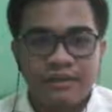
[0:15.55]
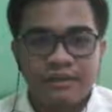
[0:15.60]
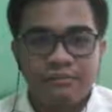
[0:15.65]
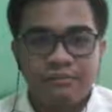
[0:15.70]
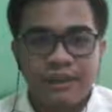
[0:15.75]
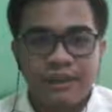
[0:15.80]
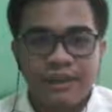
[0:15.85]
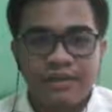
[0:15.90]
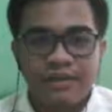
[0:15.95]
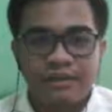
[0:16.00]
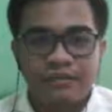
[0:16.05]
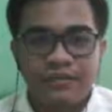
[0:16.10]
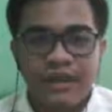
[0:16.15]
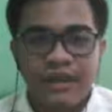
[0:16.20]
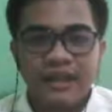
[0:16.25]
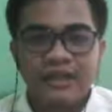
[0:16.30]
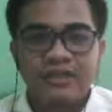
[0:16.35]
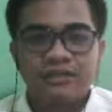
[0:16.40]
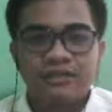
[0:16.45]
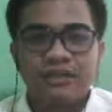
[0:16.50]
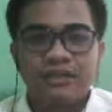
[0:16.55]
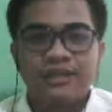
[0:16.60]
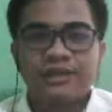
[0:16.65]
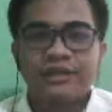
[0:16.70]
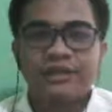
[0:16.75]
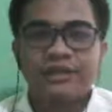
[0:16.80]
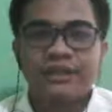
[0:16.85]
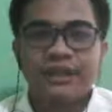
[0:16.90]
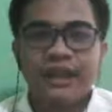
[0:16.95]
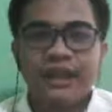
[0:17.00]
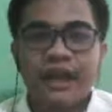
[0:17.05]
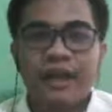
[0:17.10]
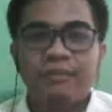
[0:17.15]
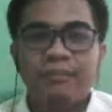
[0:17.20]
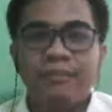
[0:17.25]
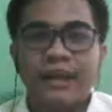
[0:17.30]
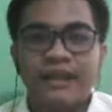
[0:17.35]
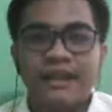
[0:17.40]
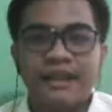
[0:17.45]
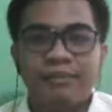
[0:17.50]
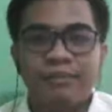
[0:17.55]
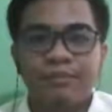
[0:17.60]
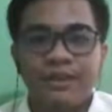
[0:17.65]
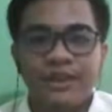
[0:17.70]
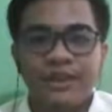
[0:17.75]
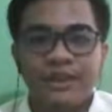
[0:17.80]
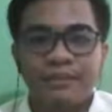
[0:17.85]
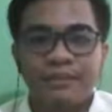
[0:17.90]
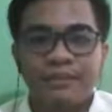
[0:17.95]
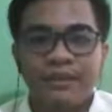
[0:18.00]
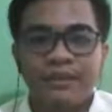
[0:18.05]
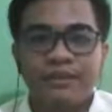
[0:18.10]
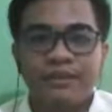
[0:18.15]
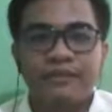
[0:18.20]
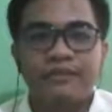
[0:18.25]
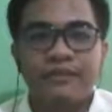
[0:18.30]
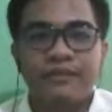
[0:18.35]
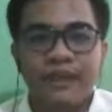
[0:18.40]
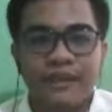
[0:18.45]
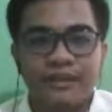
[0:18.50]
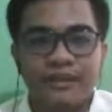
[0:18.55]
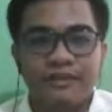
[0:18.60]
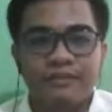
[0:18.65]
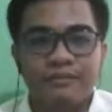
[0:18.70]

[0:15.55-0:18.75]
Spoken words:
major flight structures, and basic principles of flight.